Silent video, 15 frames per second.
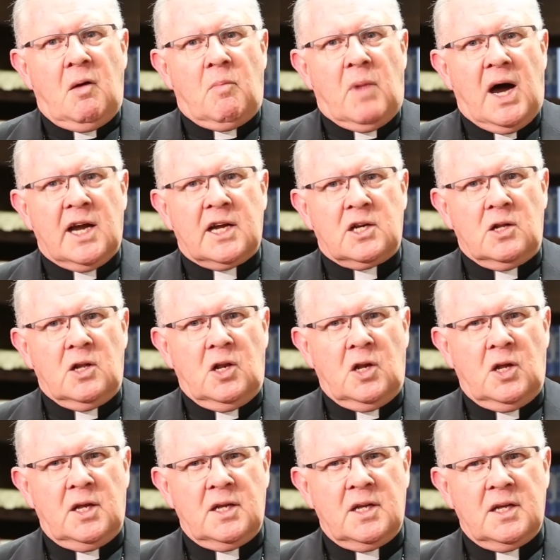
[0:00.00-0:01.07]

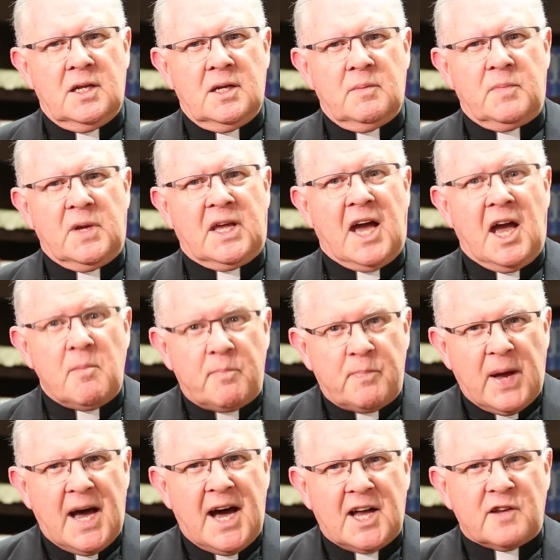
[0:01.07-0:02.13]
Michael became
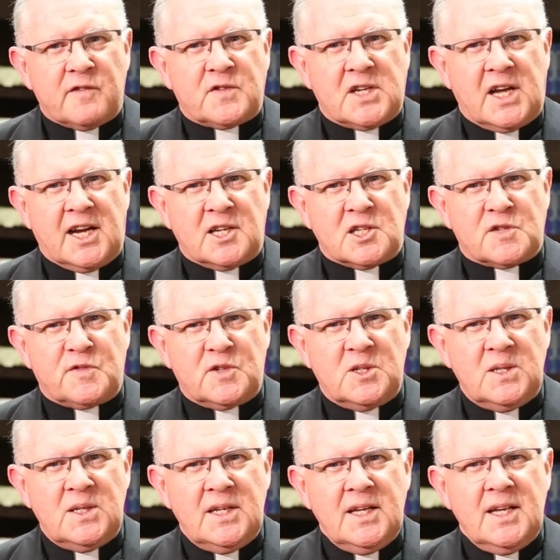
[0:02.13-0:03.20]
part of
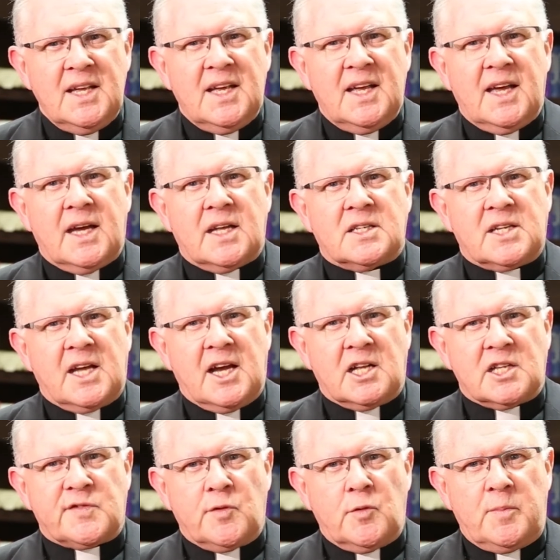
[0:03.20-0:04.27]
Townsville, and
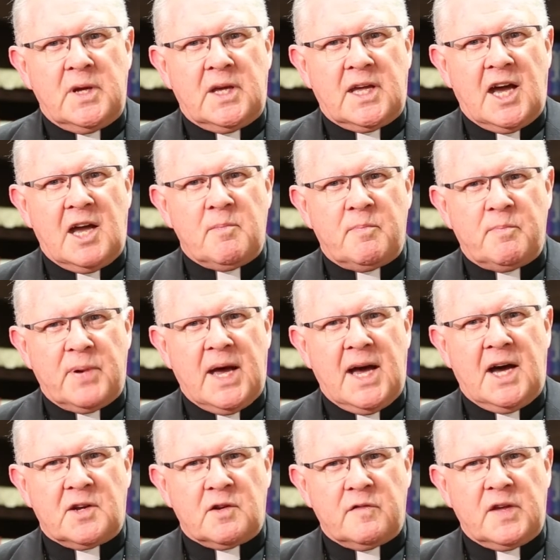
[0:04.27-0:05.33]
Townsville became
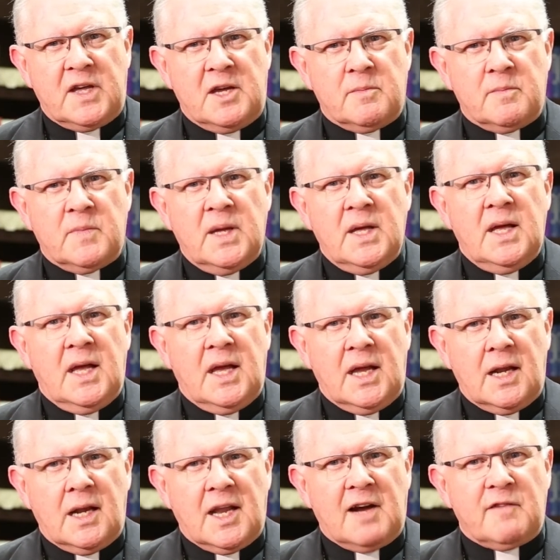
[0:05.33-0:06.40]
part of him.
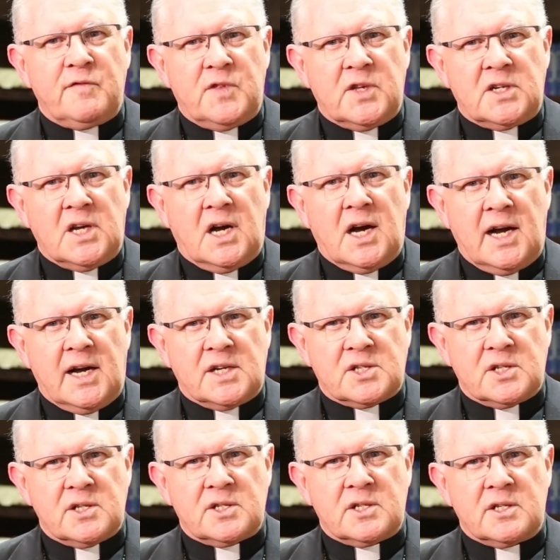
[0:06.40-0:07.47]
He loved the
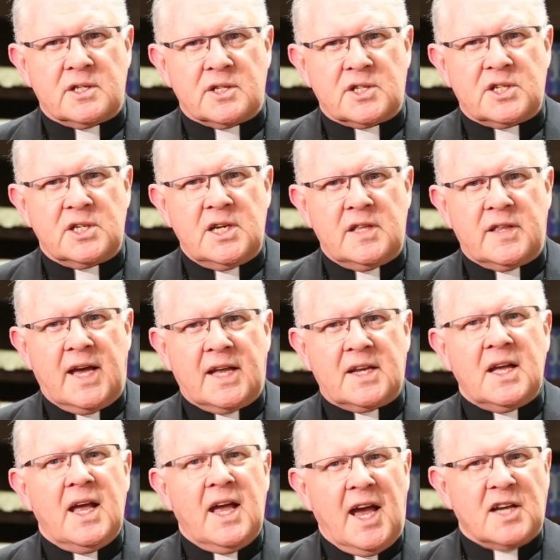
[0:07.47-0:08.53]
diocese, and to see that,
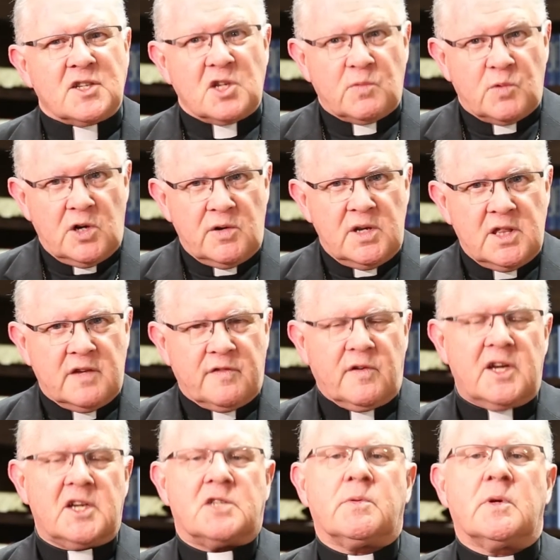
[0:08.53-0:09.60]
as it were, in the
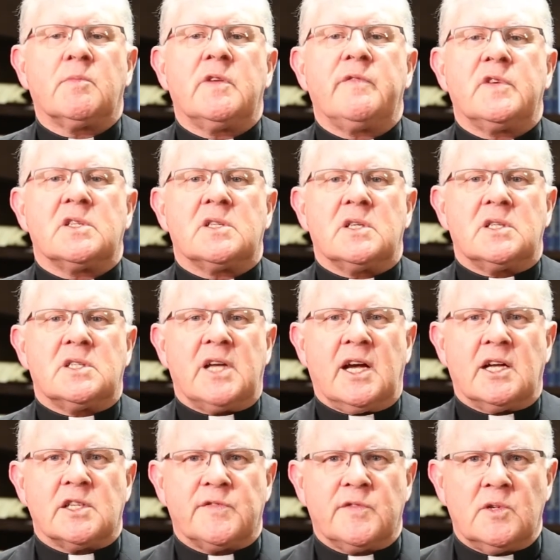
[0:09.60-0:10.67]
flesh when we visited
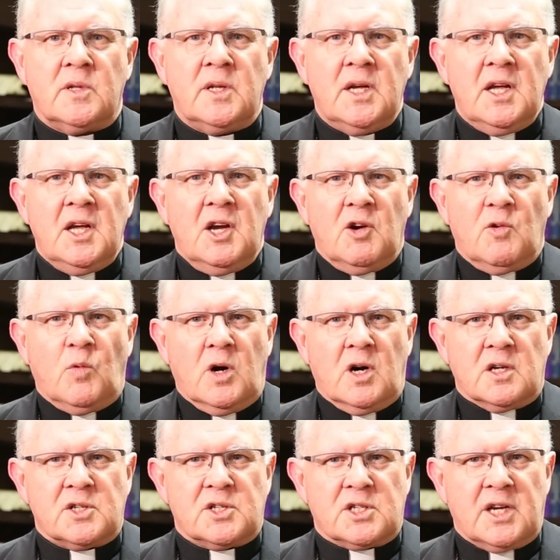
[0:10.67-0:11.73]
Townsville
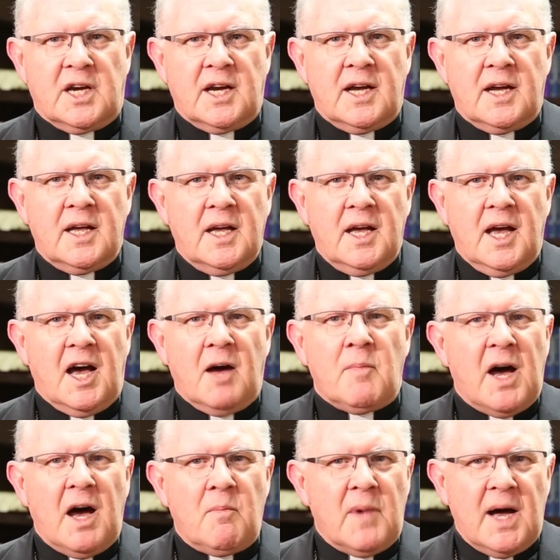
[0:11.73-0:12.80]
was
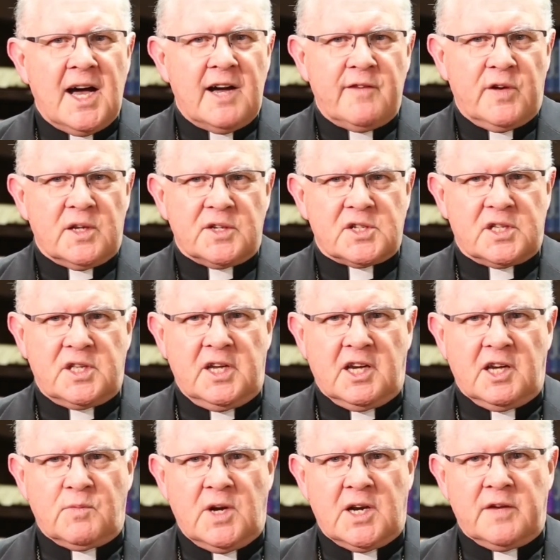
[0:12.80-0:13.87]
a marvellous thing,
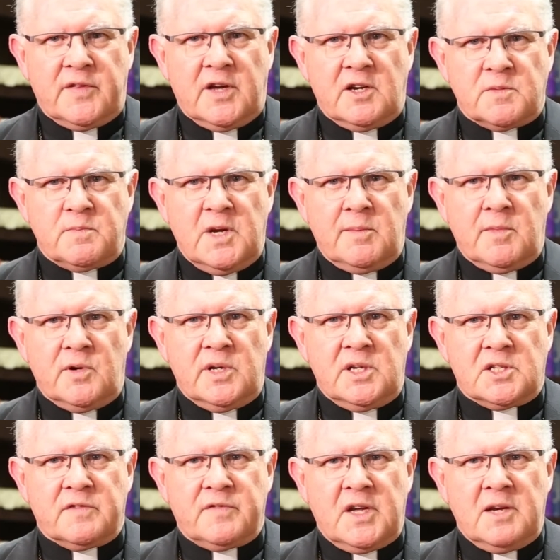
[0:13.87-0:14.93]
and one of those
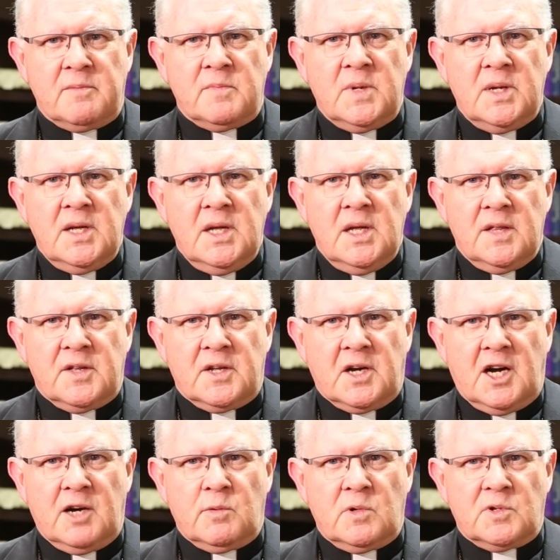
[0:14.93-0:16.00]
memories of him that
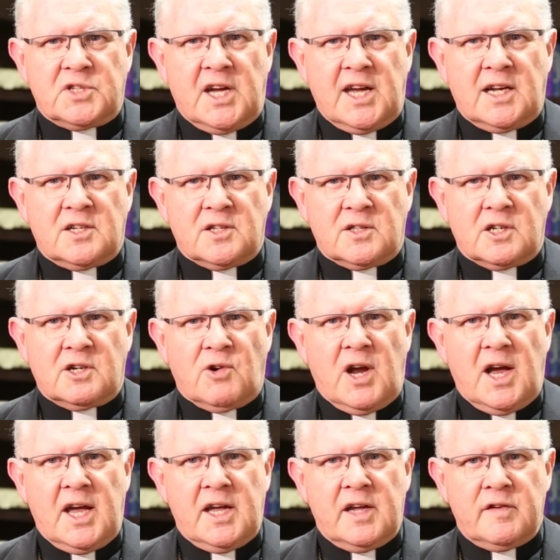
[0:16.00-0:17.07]
I will take to the
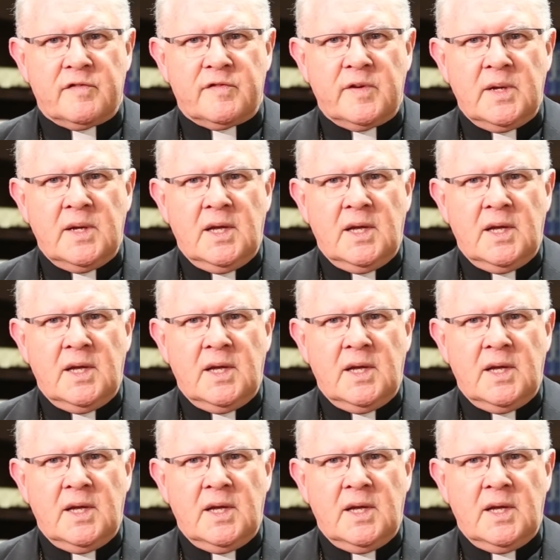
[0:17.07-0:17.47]
grave.